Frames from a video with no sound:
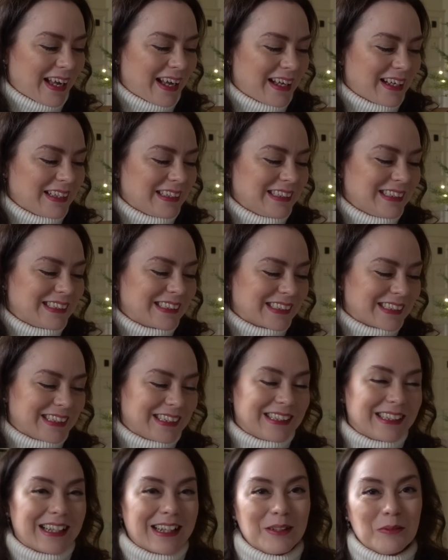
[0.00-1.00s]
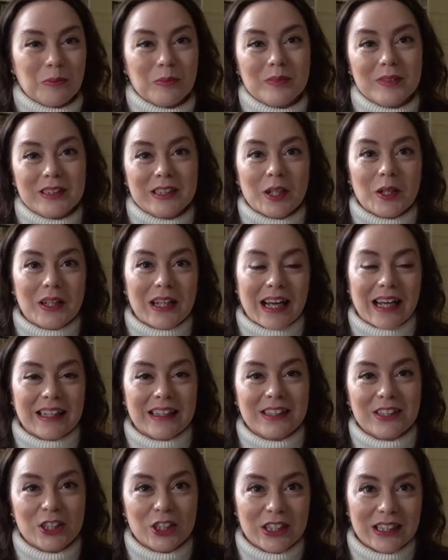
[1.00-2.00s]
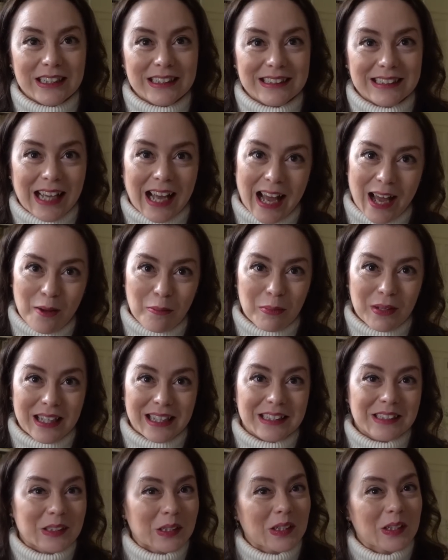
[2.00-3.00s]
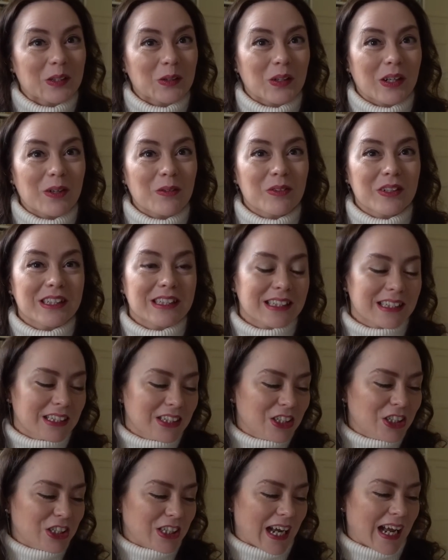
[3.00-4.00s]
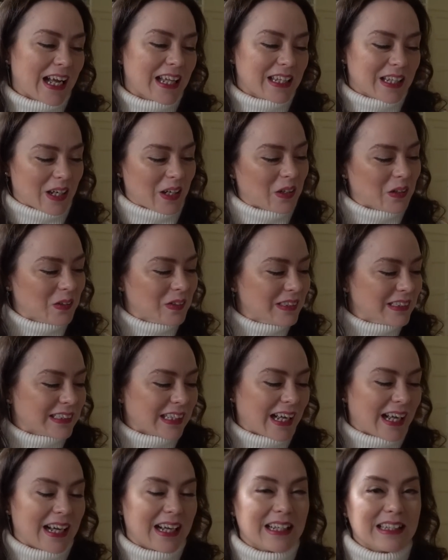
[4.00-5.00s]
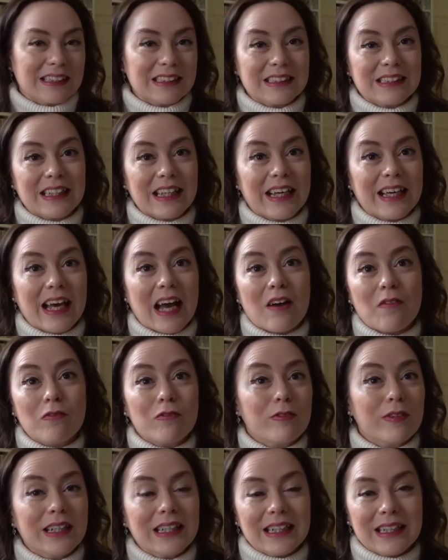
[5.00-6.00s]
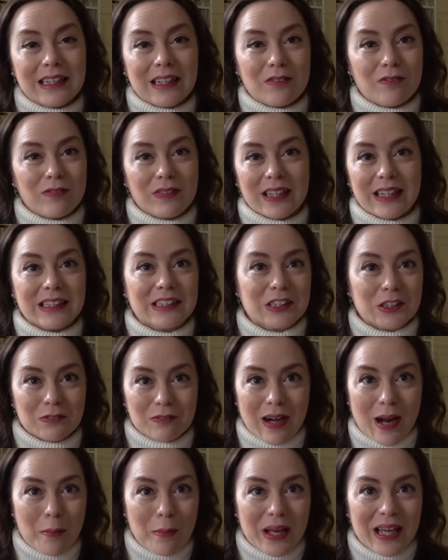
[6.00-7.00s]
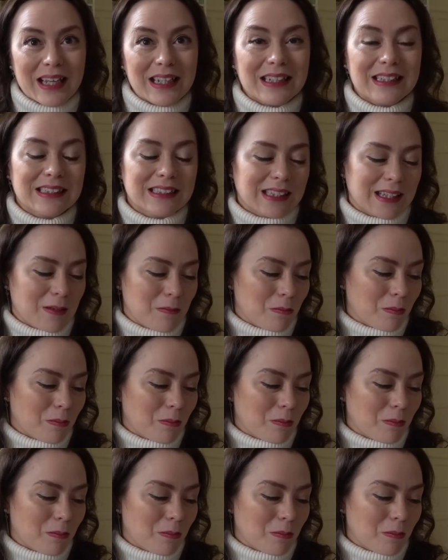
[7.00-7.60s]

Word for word: And I'm so glad that she's happy, so I thought I would share those, and they have really lovely ceramics,